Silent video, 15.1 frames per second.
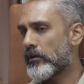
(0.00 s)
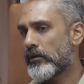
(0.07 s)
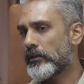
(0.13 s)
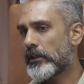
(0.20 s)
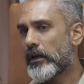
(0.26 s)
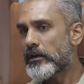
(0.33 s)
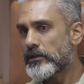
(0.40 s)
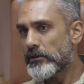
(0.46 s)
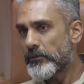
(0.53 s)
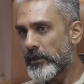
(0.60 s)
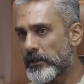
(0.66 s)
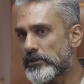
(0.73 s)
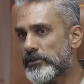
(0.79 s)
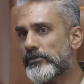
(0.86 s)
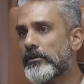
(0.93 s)
there are some
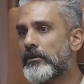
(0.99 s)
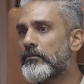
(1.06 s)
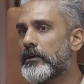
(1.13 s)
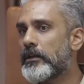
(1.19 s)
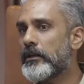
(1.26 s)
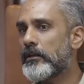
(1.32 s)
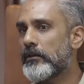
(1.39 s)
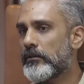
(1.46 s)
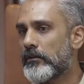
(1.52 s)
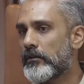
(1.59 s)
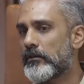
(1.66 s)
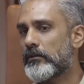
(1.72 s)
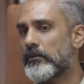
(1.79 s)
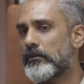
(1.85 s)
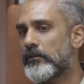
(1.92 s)
extremely
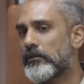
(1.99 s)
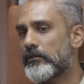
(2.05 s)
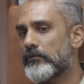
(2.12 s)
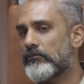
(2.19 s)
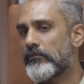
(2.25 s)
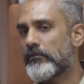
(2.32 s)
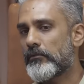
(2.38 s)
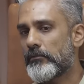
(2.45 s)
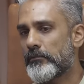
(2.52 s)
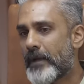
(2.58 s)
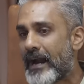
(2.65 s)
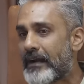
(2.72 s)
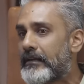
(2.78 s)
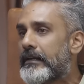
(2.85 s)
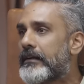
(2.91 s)

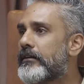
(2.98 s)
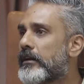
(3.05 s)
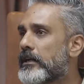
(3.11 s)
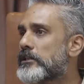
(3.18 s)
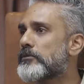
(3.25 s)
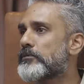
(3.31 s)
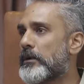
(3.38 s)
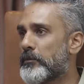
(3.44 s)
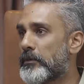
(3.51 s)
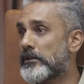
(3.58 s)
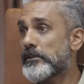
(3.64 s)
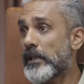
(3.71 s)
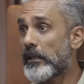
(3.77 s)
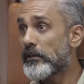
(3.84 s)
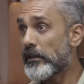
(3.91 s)
badly dressed
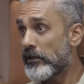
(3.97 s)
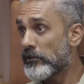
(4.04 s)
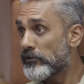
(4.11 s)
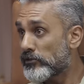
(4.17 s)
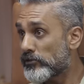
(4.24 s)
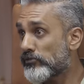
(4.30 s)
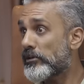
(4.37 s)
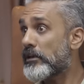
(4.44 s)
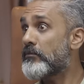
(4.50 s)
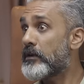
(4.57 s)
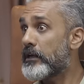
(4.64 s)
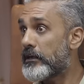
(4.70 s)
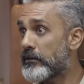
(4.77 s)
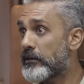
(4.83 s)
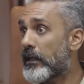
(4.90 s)
people saying
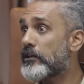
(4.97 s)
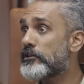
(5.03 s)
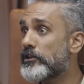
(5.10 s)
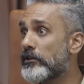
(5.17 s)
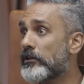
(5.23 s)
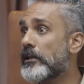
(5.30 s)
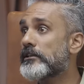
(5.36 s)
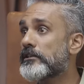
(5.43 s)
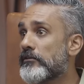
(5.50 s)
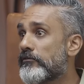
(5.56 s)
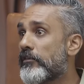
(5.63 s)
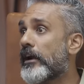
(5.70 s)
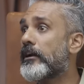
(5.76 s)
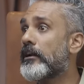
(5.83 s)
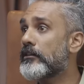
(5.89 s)
extremely intelligent things
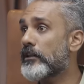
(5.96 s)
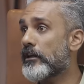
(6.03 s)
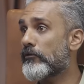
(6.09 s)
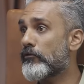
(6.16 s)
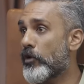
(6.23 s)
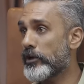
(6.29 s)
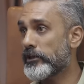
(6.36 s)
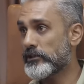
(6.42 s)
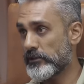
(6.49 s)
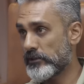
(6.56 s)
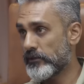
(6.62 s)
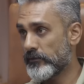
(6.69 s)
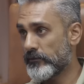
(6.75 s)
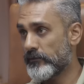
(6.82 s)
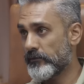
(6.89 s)
and finding their voice.
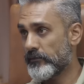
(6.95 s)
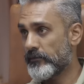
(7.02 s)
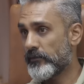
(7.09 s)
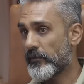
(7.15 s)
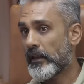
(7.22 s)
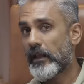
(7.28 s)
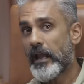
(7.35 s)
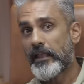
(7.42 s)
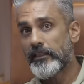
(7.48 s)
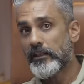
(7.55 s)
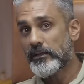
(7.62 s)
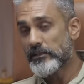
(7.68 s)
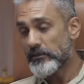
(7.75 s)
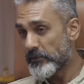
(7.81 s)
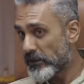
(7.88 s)
And
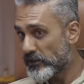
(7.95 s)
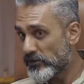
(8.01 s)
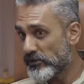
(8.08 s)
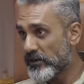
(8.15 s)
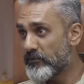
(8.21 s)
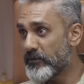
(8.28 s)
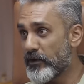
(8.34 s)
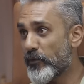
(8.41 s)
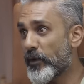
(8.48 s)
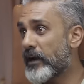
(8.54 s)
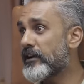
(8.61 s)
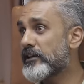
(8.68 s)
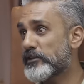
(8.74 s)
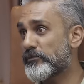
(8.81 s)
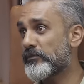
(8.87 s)
there are some extremely
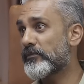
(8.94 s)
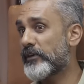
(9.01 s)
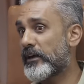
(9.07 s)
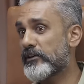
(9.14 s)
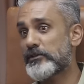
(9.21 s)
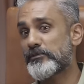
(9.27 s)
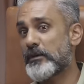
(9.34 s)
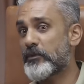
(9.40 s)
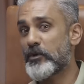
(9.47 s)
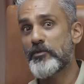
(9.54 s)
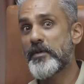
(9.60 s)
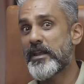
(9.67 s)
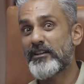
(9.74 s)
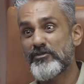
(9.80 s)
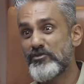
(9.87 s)
well-dressed people
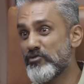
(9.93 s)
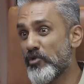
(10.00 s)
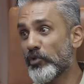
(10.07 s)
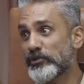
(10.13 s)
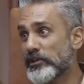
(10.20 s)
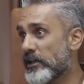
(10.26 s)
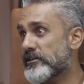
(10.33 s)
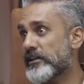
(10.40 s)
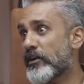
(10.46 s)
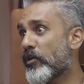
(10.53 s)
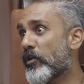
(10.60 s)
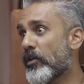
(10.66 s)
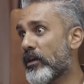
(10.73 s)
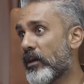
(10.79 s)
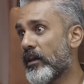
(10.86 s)
who make no sense at
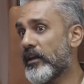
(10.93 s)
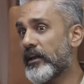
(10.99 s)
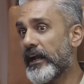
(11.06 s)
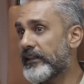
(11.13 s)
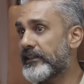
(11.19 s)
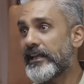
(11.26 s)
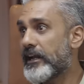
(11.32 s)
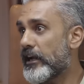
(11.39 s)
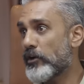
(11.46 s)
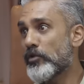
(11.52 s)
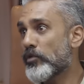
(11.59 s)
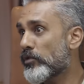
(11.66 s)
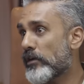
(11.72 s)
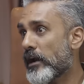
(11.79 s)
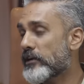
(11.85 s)
all and they get
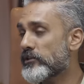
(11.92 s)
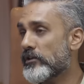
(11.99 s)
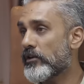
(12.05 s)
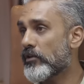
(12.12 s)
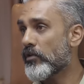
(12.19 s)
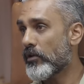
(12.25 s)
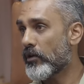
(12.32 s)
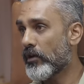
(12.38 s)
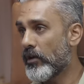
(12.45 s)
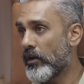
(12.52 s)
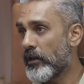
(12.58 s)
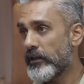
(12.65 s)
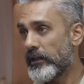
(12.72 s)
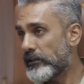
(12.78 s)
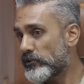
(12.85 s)
no traction at all.
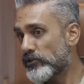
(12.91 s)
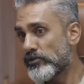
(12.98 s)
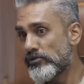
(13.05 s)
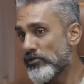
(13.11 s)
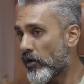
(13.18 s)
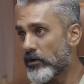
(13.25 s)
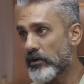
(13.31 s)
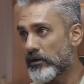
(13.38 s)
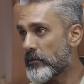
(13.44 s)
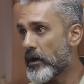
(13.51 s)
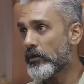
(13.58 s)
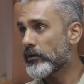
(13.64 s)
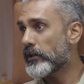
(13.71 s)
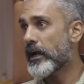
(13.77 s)
It's not about